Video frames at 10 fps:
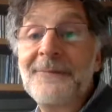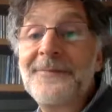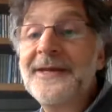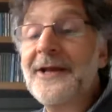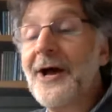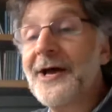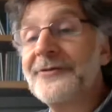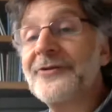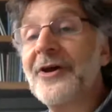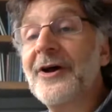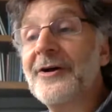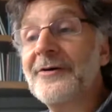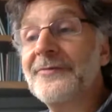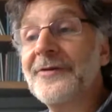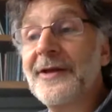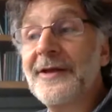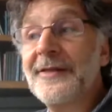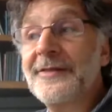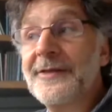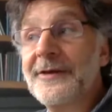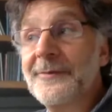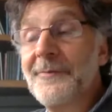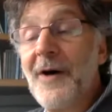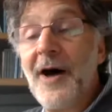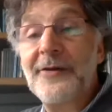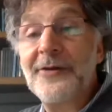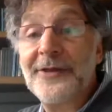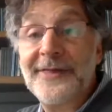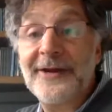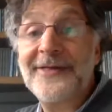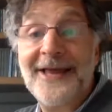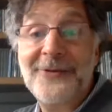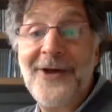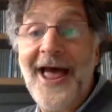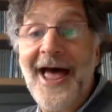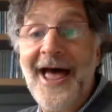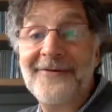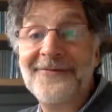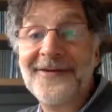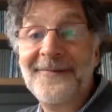because of the model, the theory that you have,